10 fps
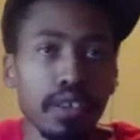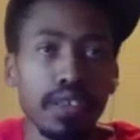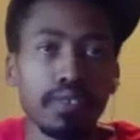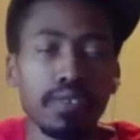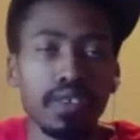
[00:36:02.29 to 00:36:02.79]

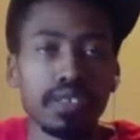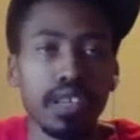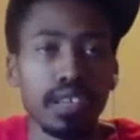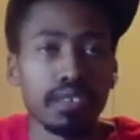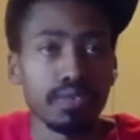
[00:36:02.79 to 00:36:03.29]
again for her
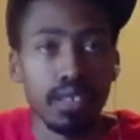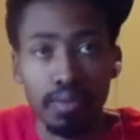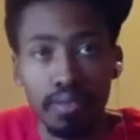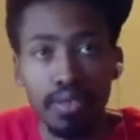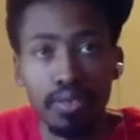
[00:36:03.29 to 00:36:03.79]
shout out, so I'm
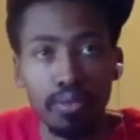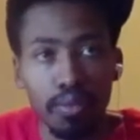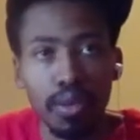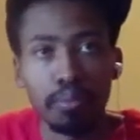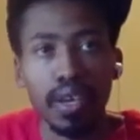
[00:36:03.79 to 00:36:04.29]
giving you
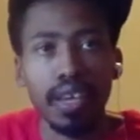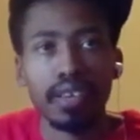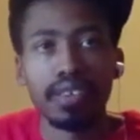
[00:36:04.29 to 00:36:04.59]
one back.